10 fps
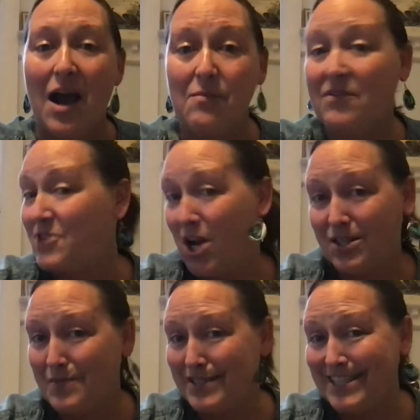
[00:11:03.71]
We've talked
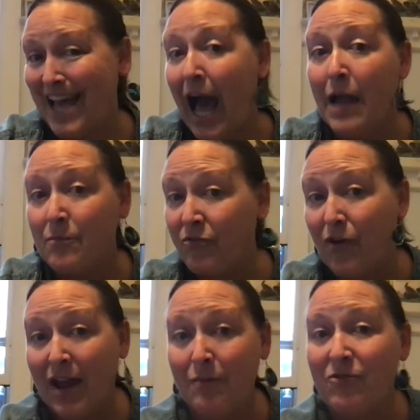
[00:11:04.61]
about the time
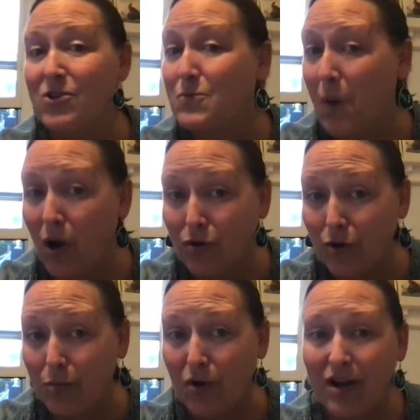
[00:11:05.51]
frame for small
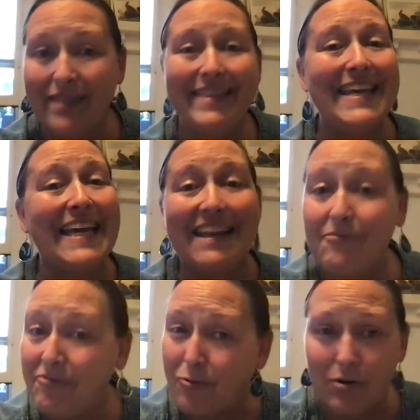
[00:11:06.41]
group work, the
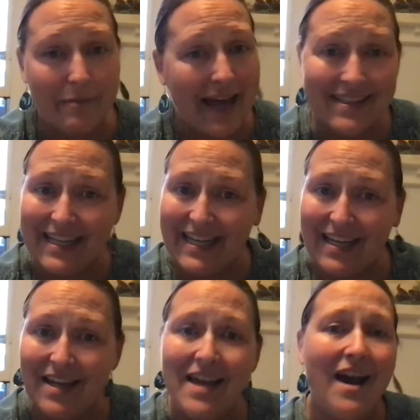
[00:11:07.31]

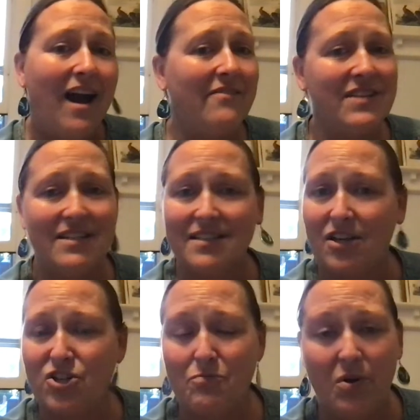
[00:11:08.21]
informality of the
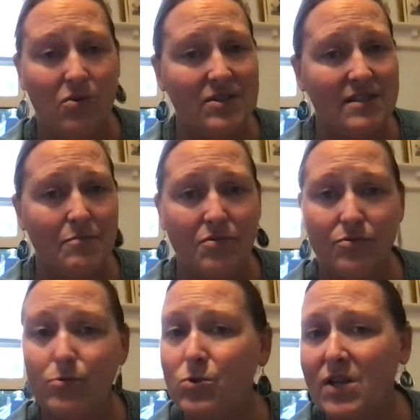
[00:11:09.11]
discussion posts and
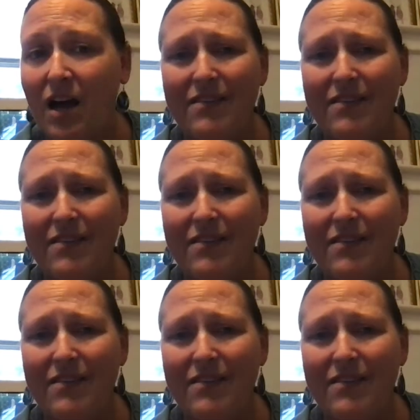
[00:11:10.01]
perusal.